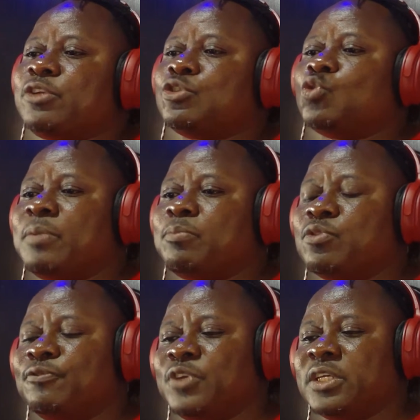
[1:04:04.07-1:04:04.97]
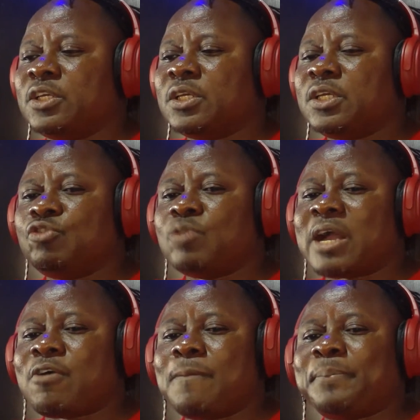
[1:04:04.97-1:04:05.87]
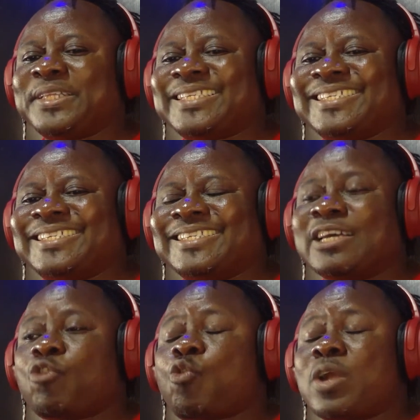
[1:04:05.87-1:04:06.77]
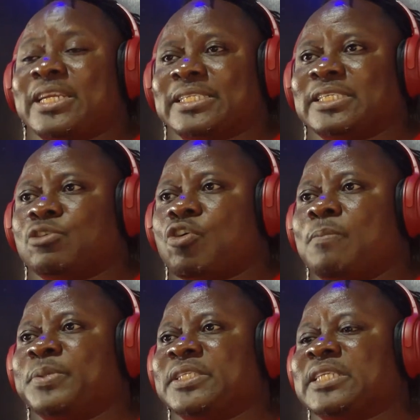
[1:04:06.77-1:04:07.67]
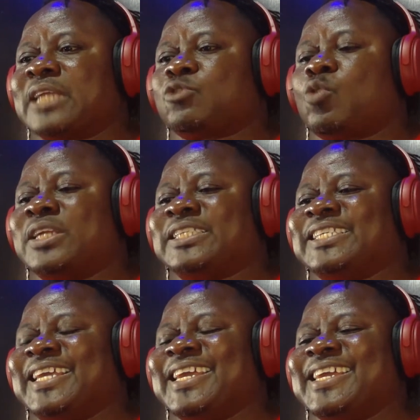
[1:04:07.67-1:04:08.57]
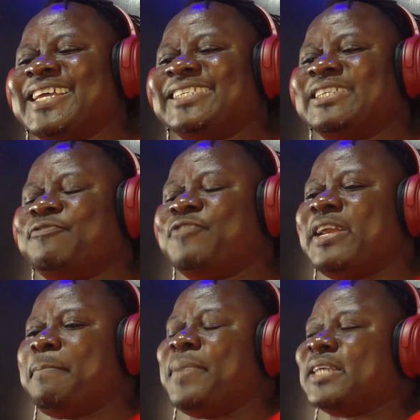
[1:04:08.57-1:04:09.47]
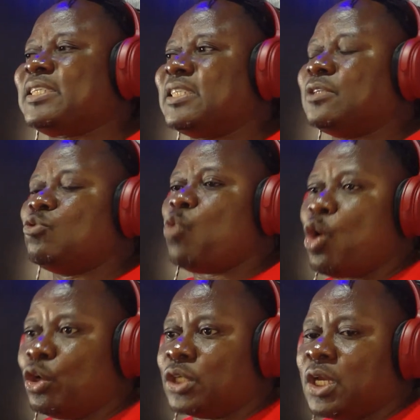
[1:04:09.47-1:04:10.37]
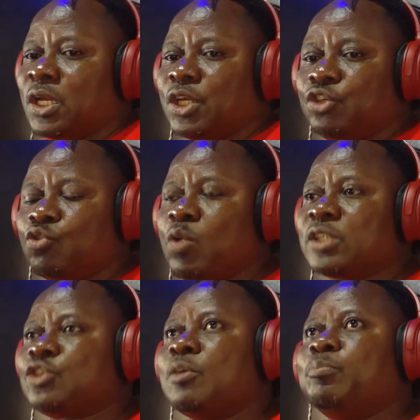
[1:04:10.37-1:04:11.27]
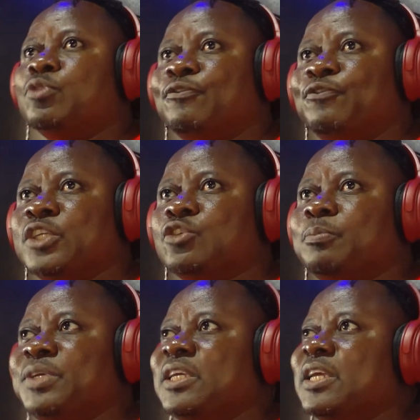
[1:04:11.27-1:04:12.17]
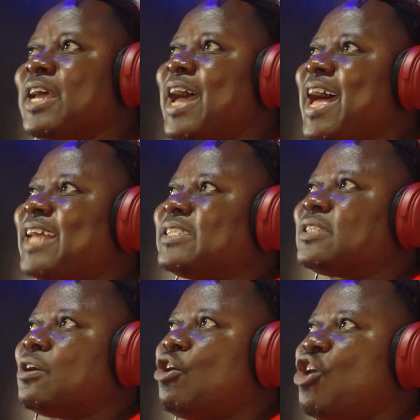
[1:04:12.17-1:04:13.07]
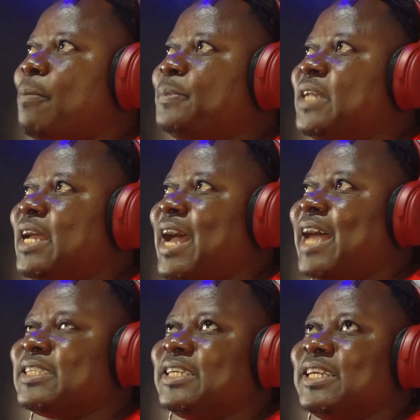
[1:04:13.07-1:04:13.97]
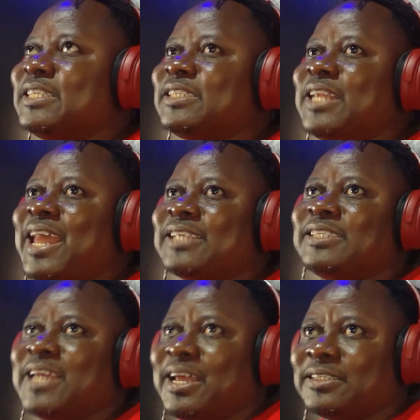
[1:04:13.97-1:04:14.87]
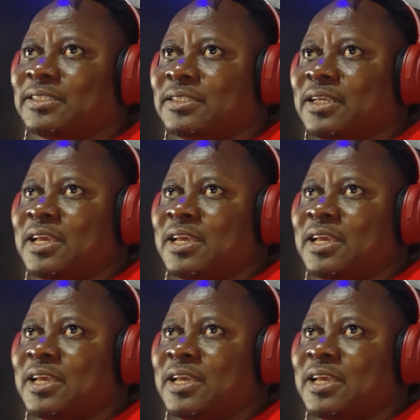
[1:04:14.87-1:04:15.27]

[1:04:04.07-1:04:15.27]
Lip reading: you do a movie, you are competing the quality. You're competing that quality against the very best in the world. Yeah. You want your movie to be as up there as against Last Dance,